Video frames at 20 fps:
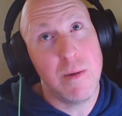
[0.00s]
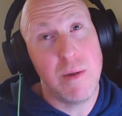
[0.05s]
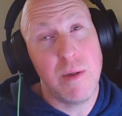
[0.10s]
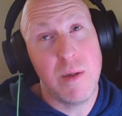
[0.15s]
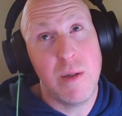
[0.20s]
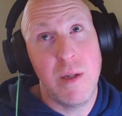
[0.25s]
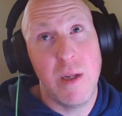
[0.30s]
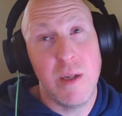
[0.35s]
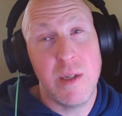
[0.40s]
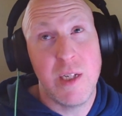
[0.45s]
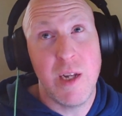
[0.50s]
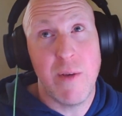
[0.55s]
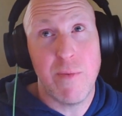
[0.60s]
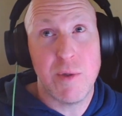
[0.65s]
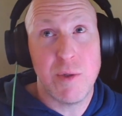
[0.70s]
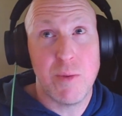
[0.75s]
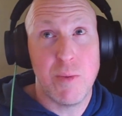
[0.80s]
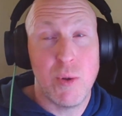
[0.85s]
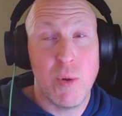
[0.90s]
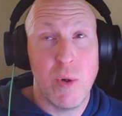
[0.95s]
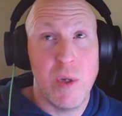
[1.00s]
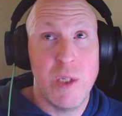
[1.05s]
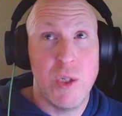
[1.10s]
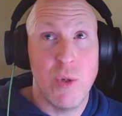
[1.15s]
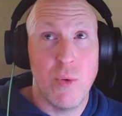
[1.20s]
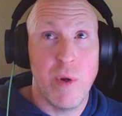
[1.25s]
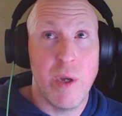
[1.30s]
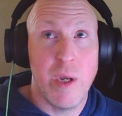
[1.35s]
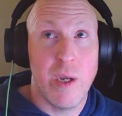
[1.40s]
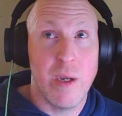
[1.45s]
the difference between
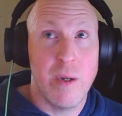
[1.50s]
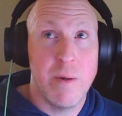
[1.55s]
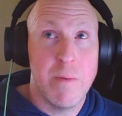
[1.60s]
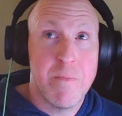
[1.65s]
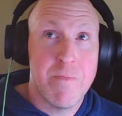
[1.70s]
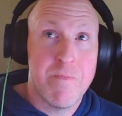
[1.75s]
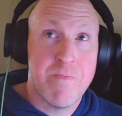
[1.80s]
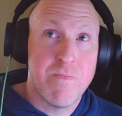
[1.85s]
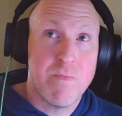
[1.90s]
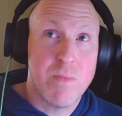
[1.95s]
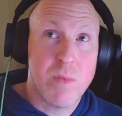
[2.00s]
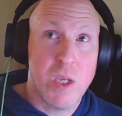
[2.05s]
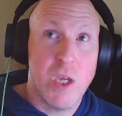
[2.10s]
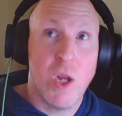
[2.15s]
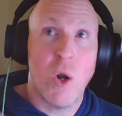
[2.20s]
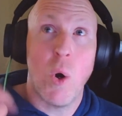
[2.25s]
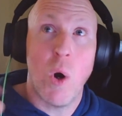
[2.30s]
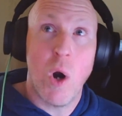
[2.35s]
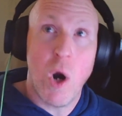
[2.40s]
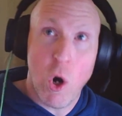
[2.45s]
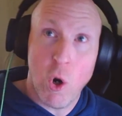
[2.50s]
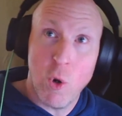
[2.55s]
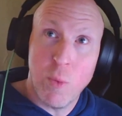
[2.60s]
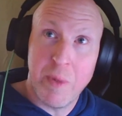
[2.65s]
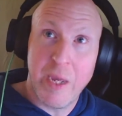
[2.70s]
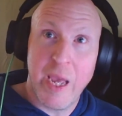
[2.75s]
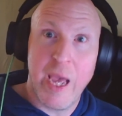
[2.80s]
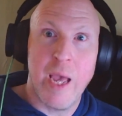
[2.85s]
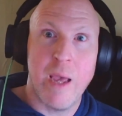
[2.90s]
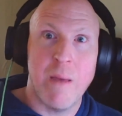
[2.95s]
doing, a
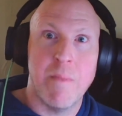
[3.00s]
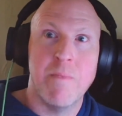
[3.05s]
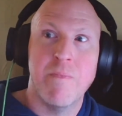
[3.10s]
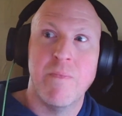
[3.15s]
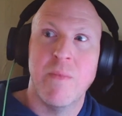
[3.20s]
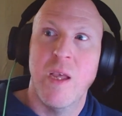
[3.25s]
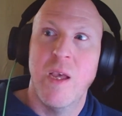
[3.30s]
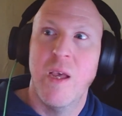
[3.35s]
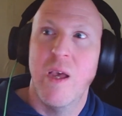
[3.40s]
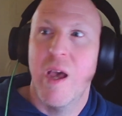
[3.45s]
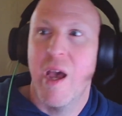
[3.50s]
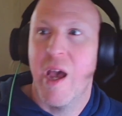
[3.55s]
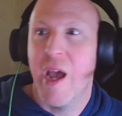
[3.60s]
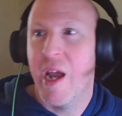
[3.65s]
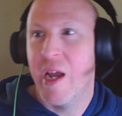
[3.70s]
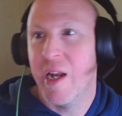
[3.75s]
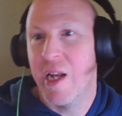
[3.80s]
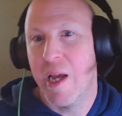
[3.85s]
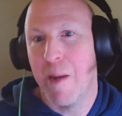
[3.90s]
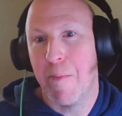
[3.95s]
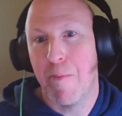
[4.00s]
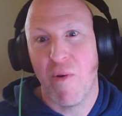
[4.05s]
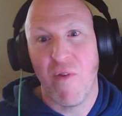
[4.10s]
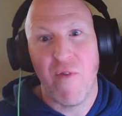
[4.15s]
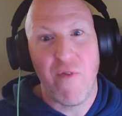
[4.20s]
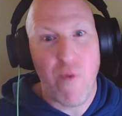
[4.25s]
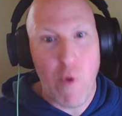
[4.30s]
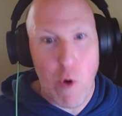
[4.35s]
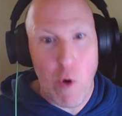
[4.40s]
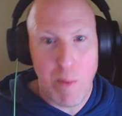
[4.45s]
home game and a
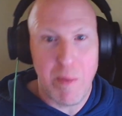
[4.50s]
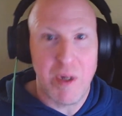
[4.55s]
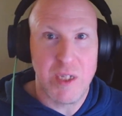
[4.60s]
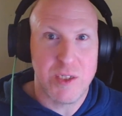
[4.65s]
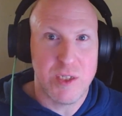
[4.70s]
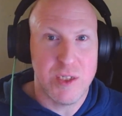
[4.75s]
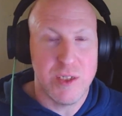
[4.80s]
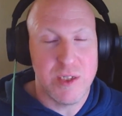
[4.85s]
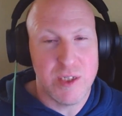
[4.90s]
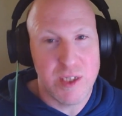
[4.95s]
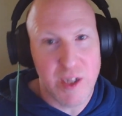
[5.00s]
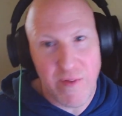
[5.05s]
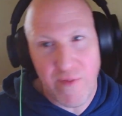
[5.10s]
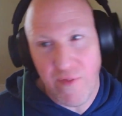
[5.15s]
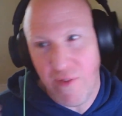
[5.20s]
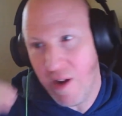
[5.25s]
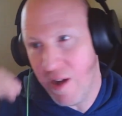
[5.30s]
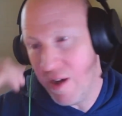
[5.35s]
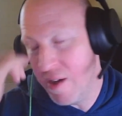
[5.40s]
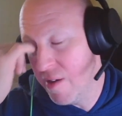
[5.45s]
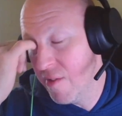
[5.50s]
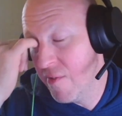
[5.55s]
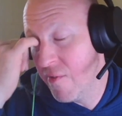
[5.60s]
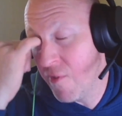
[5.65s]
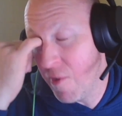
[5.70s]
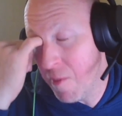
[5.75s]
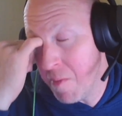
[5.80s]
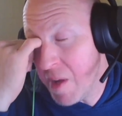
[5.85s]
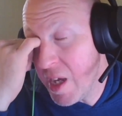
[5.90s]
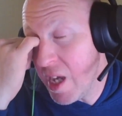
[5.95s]
performance is different
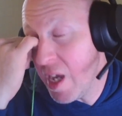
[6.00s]
for me,